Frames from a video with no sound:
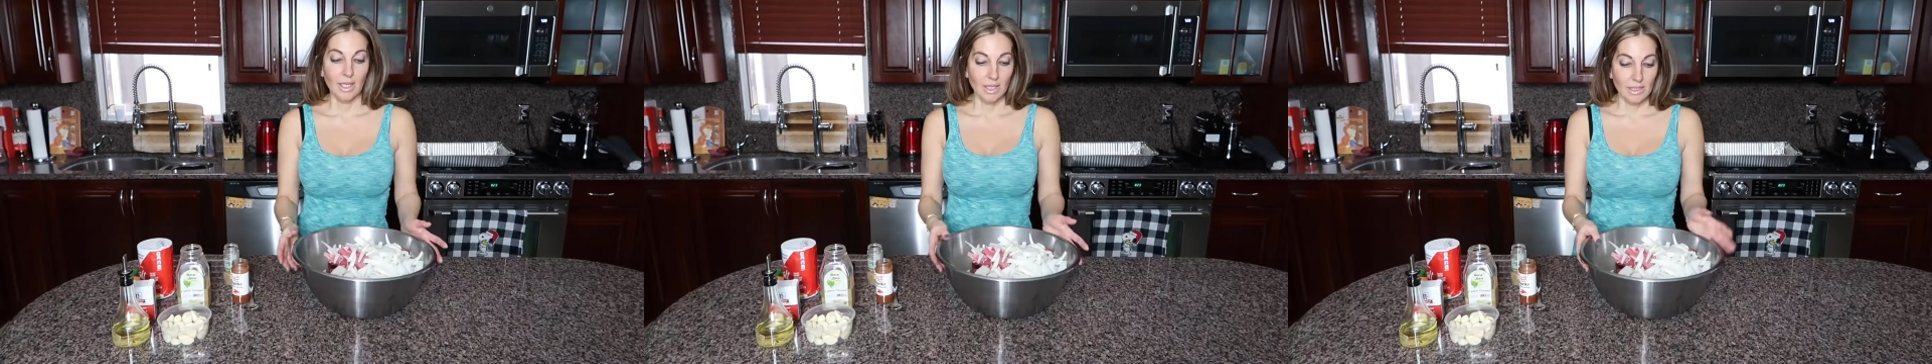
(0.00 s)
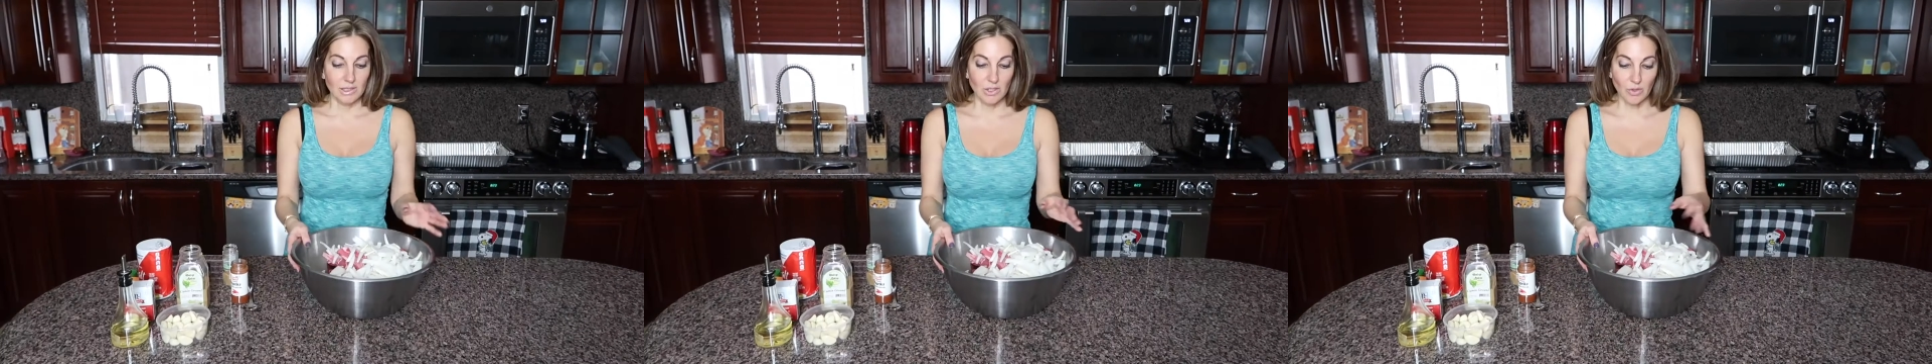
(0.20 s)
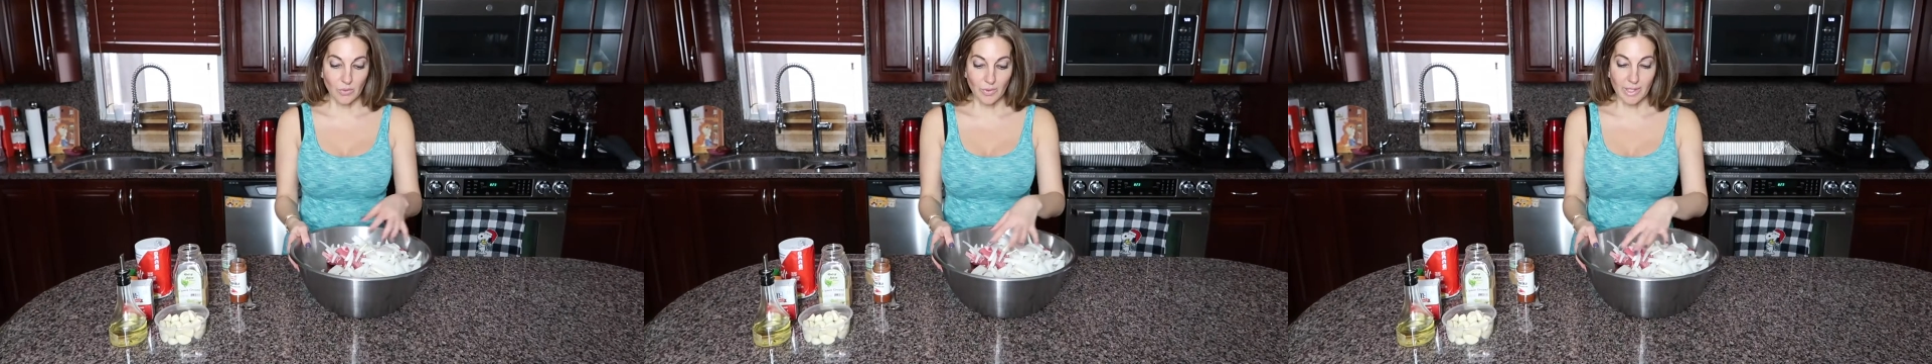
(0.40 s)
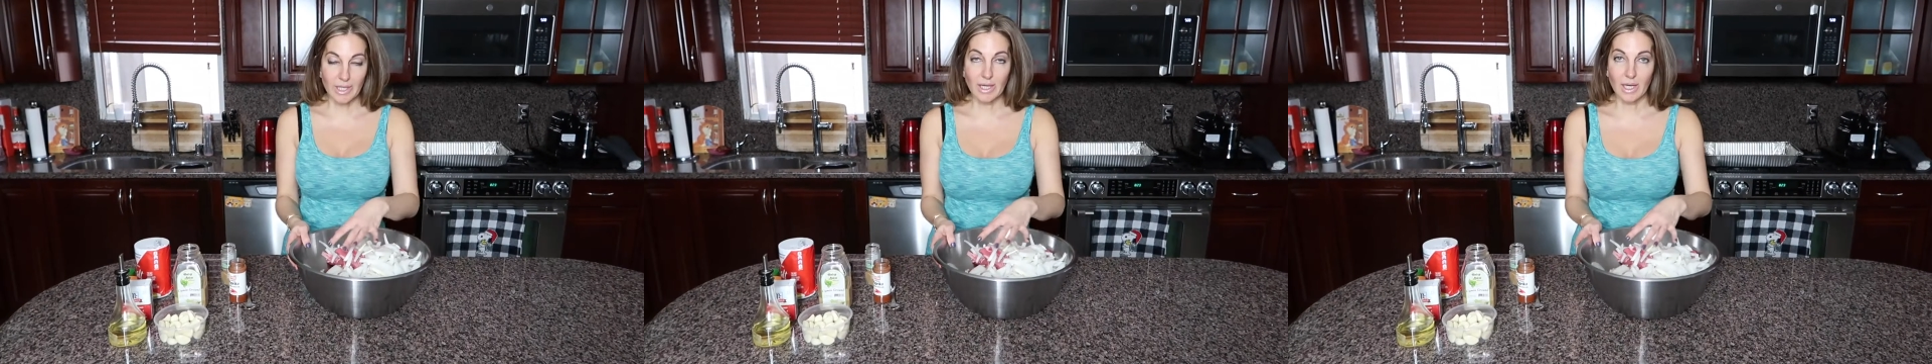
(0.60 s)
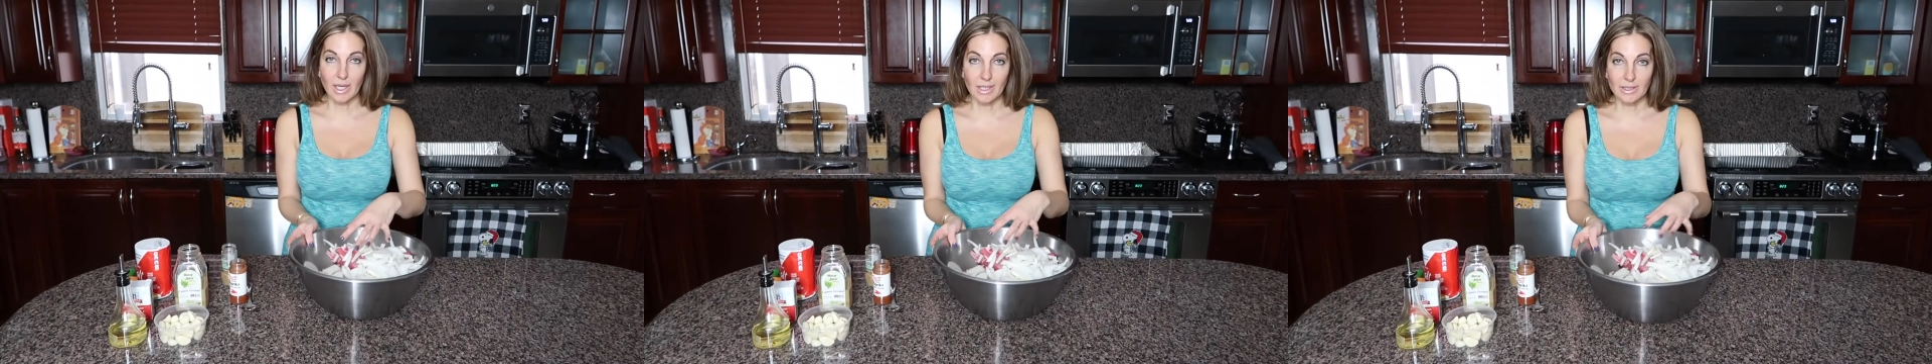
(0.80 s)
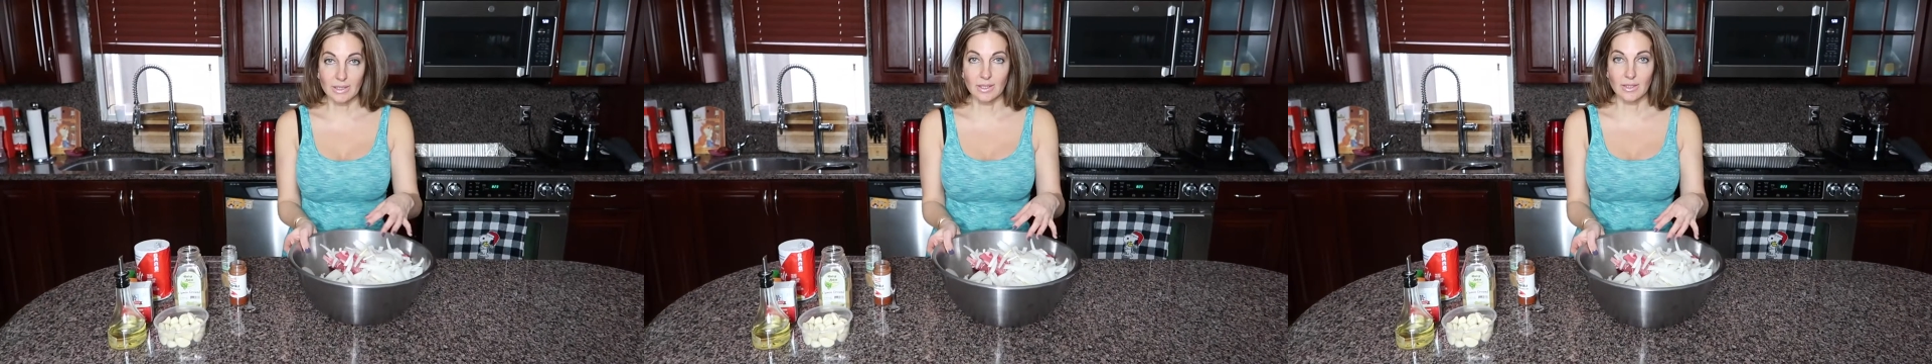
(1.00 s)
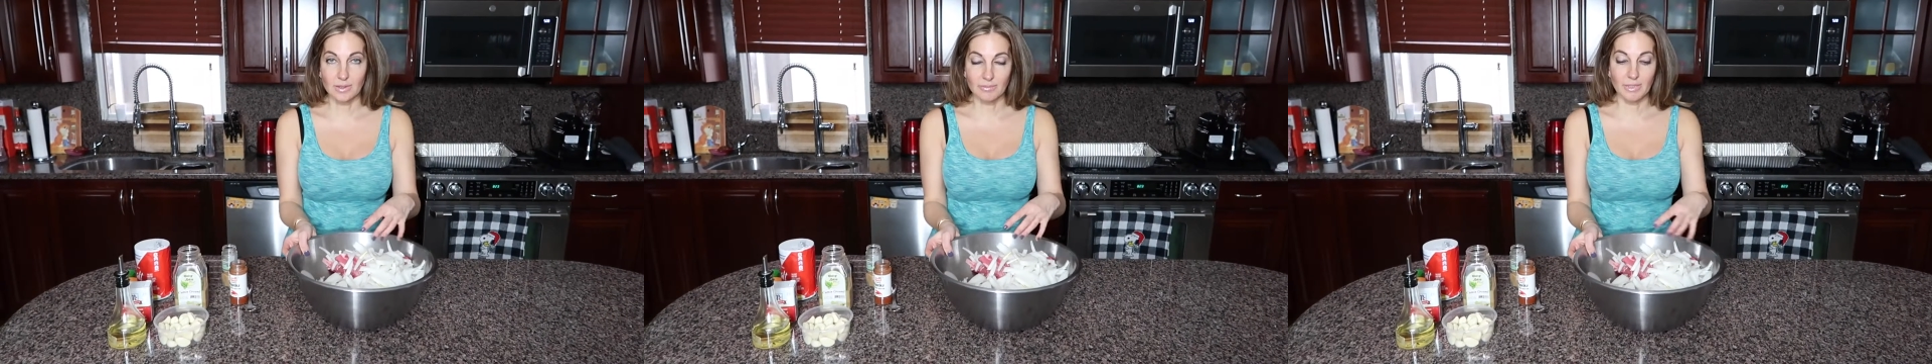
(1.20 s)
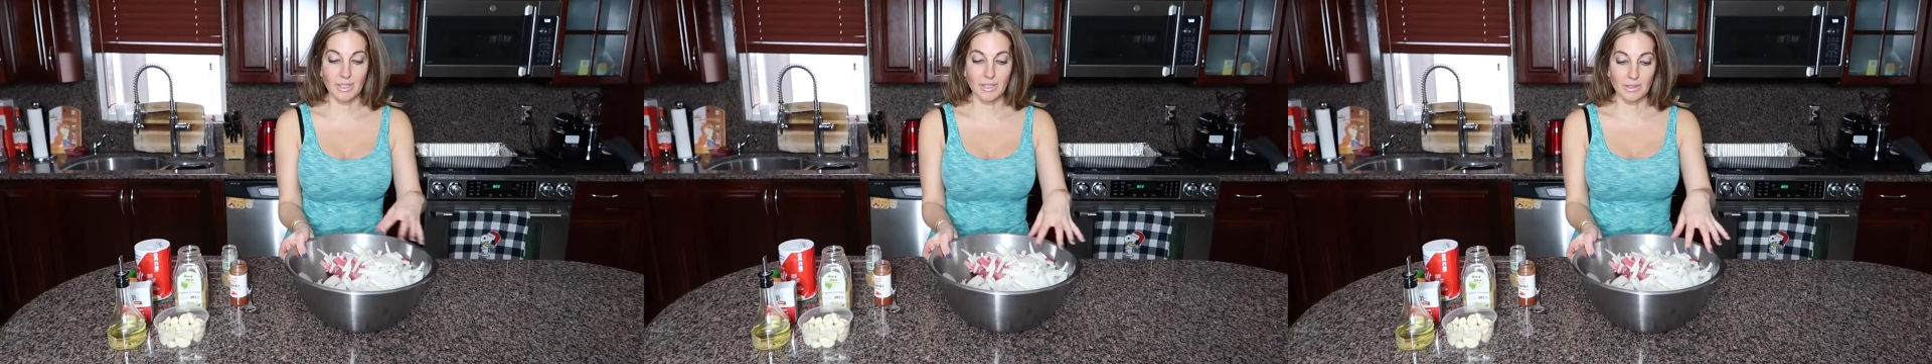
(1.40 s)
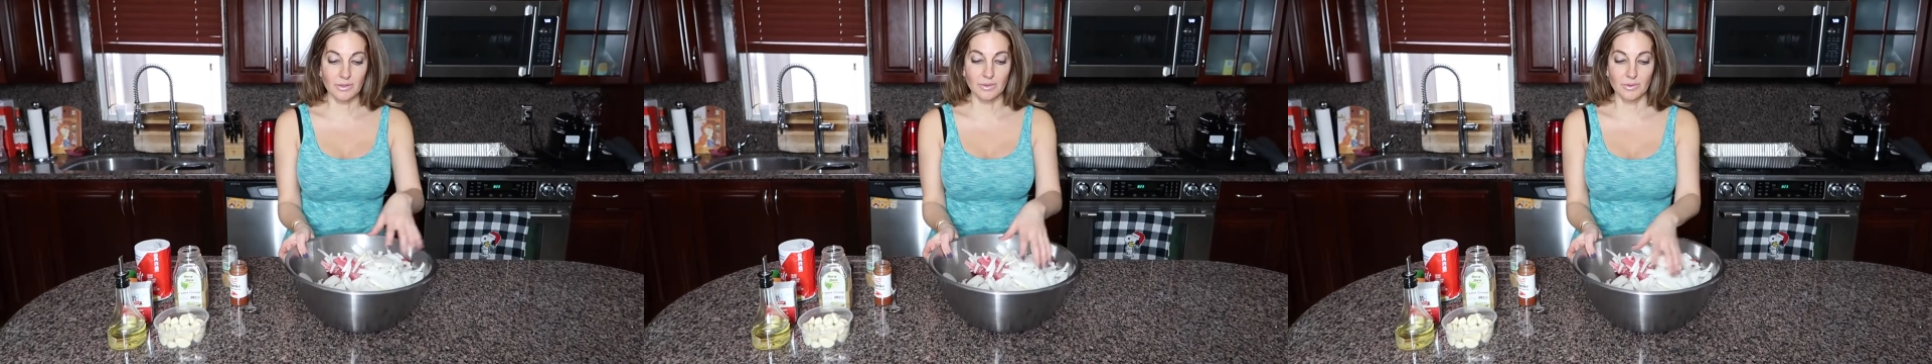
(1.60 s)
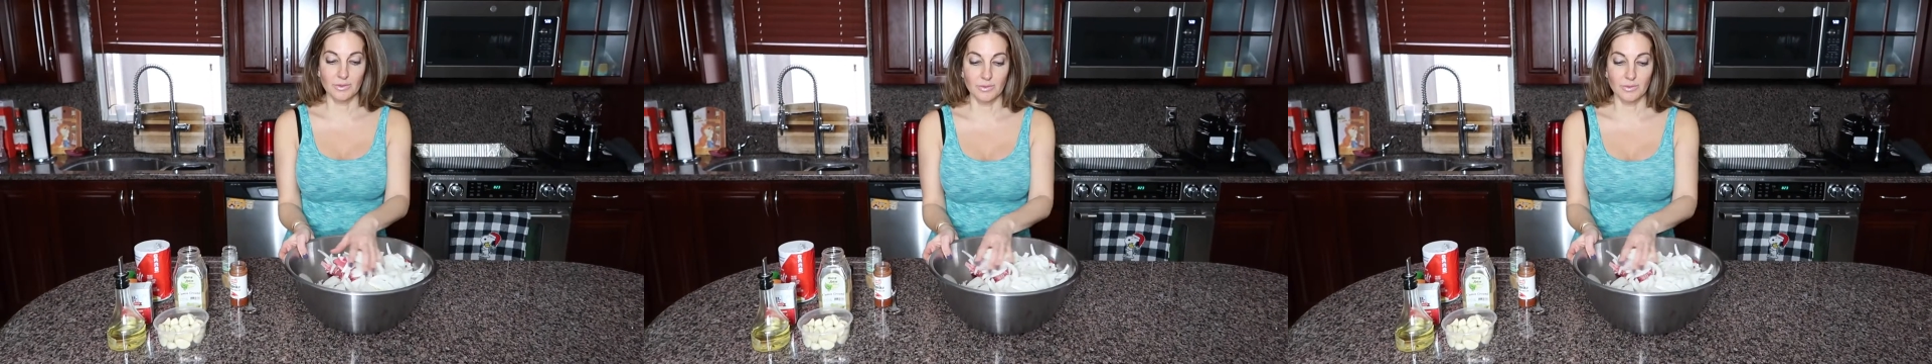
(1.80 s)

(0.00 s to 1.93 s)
So we cut our meat